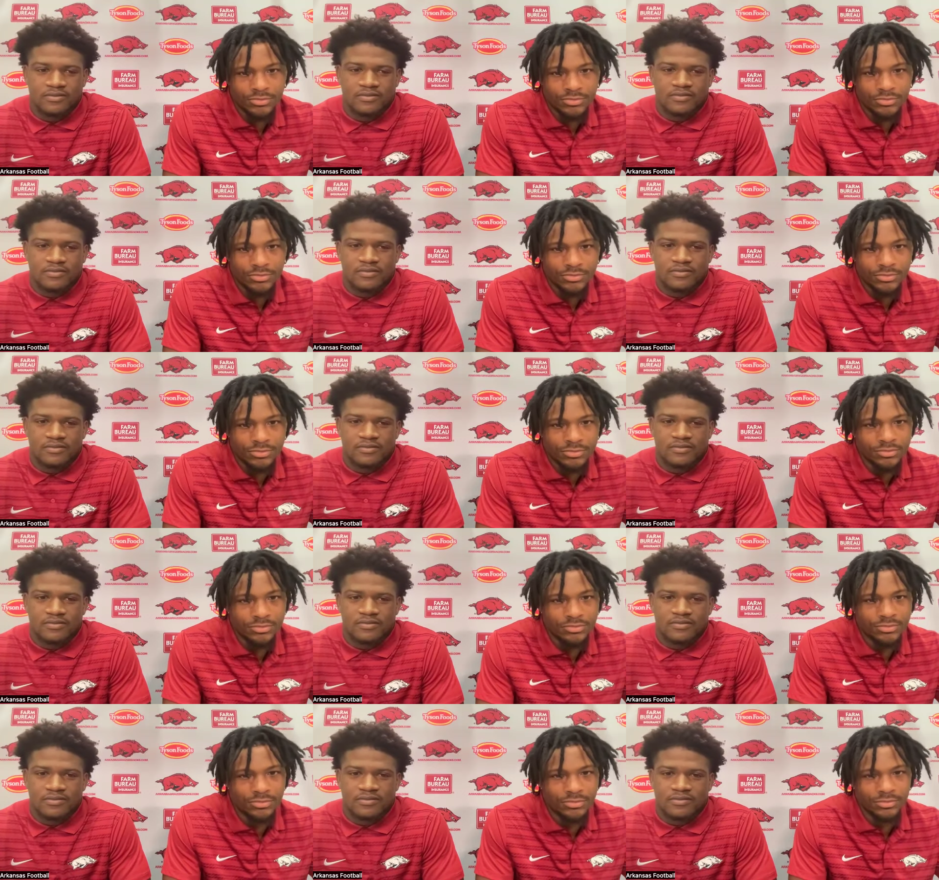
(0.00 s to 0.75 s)

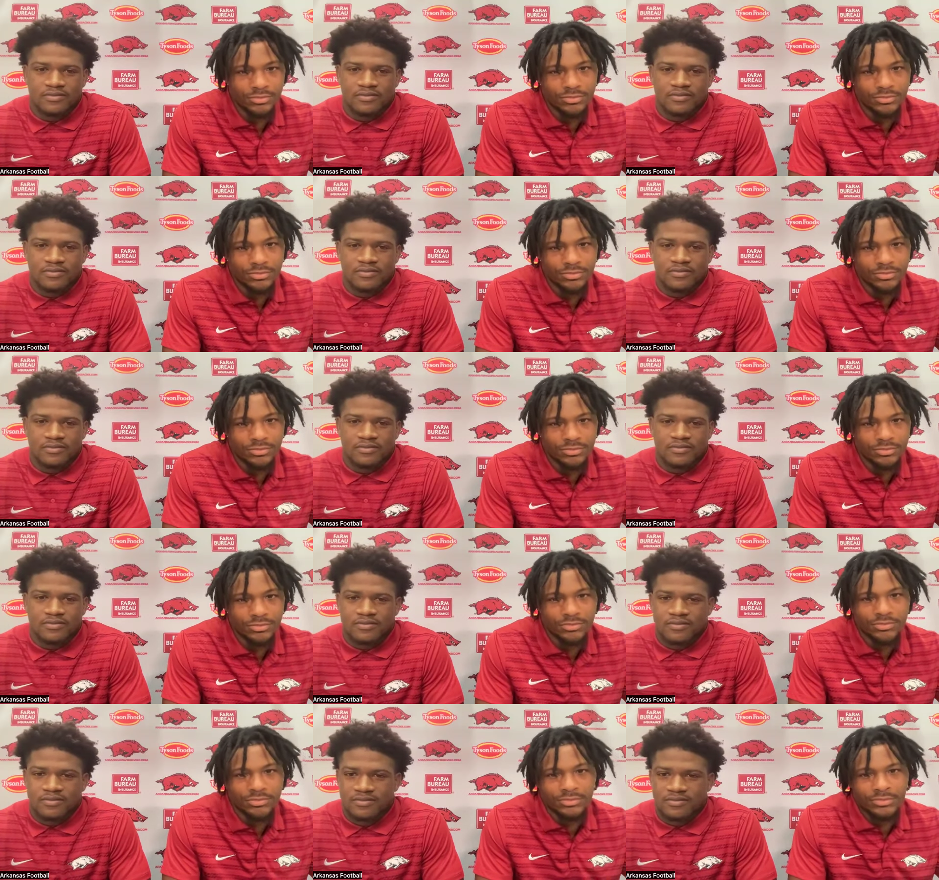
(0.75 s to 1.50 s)

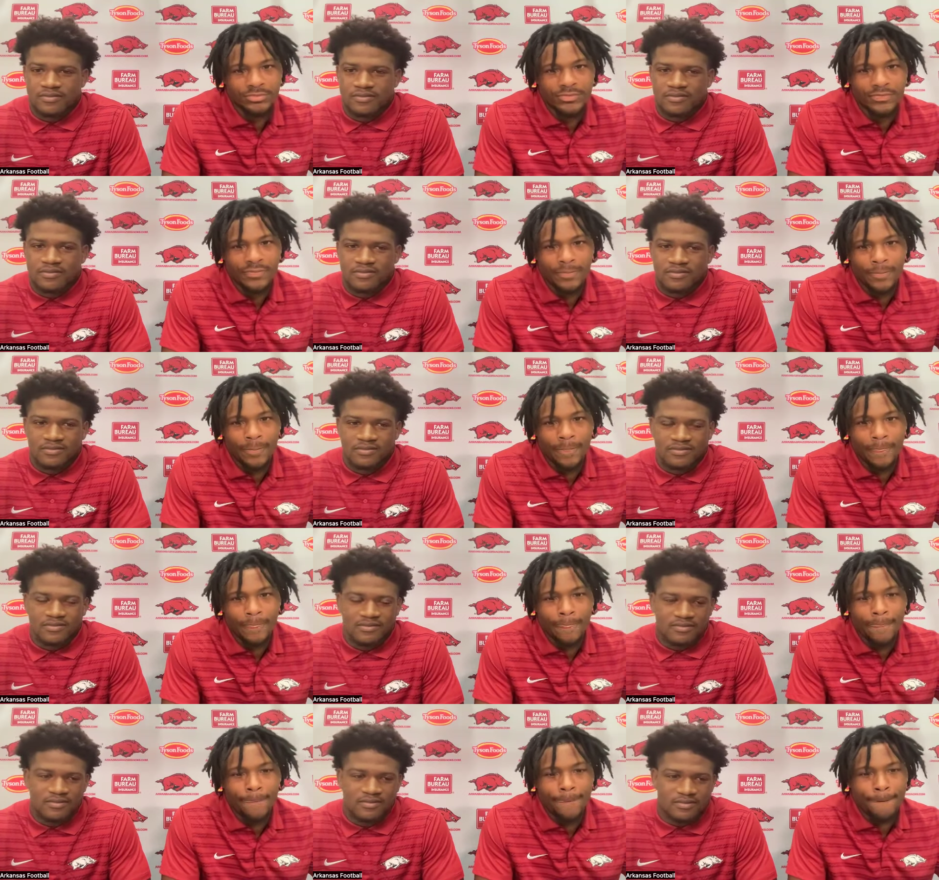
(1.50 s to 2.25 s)

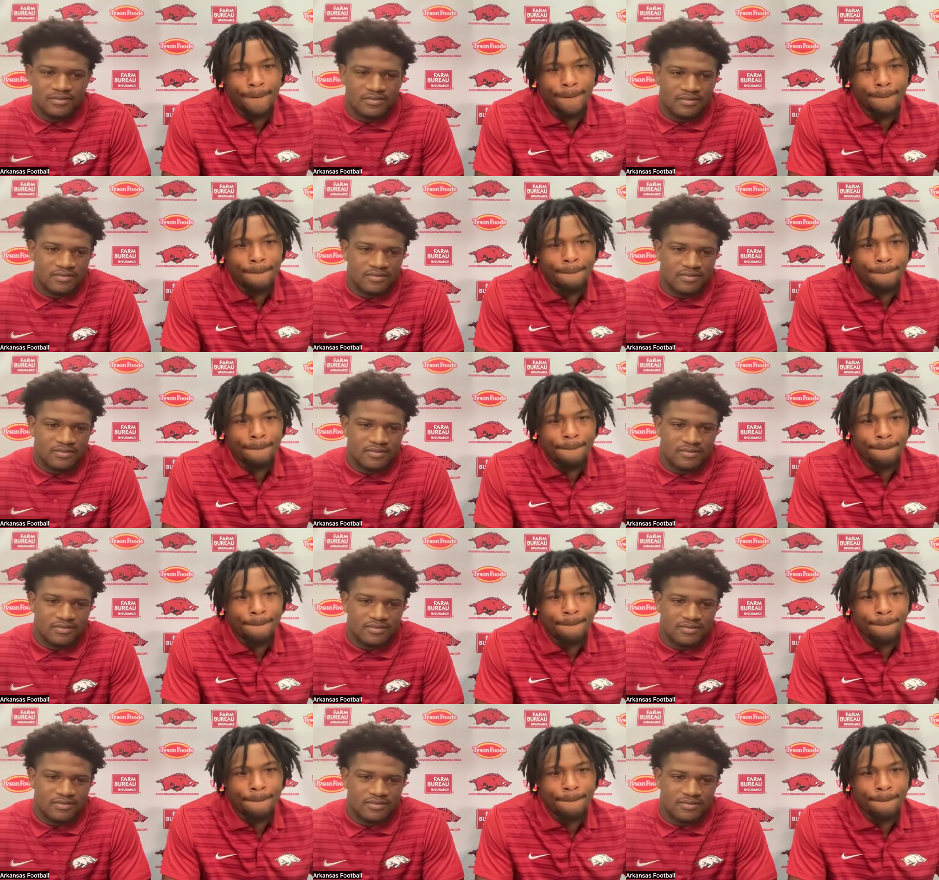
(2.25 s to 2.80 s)
(silence)